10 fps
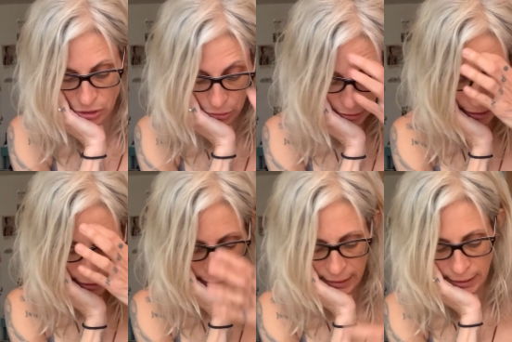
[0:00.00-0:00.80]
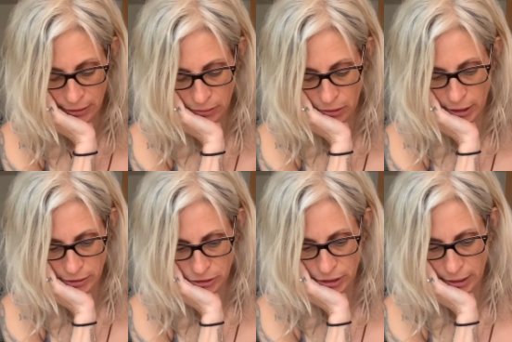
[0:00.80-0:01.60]
third eye and
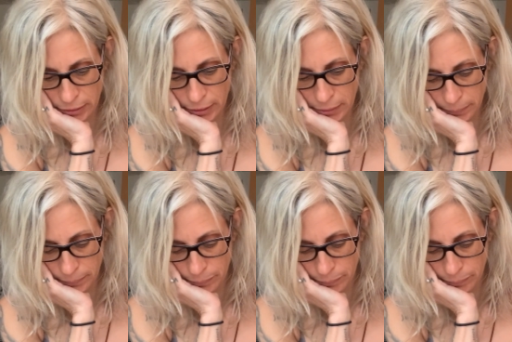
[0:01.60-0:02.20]
heart chakra.